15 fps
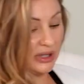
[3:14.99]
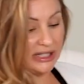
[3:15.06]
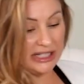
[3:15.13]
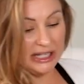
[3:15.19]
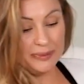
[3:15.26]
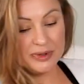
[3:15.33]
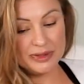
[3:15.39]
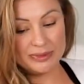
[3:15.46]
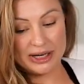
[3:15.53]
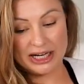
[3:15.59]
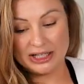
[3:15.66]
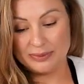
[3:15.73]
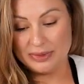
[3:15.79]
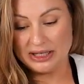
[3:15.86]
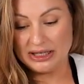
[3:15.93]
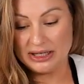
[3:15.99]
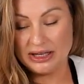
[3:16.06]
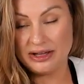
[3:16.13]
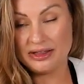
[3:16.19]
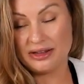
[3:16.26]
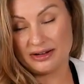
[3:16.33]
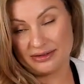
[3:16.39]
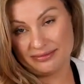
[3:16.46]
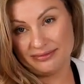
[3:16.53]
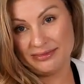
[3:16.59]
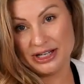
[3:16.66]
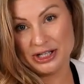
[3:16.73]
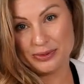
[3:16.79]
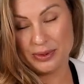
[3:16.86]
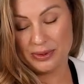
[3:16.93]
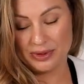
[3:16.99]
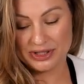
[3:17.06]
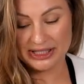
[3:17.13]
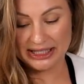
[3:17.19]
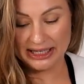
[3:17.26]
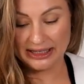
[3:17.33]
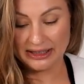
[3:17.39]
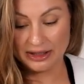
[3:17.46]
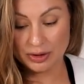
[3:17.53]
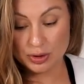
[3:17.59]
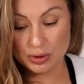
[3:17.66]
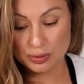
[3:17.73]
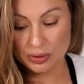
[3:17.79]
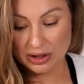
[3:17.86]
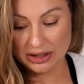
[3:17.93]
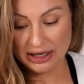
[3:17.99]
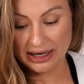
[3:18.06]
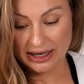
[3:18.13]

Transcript: the tips might be either, as we were saying, dual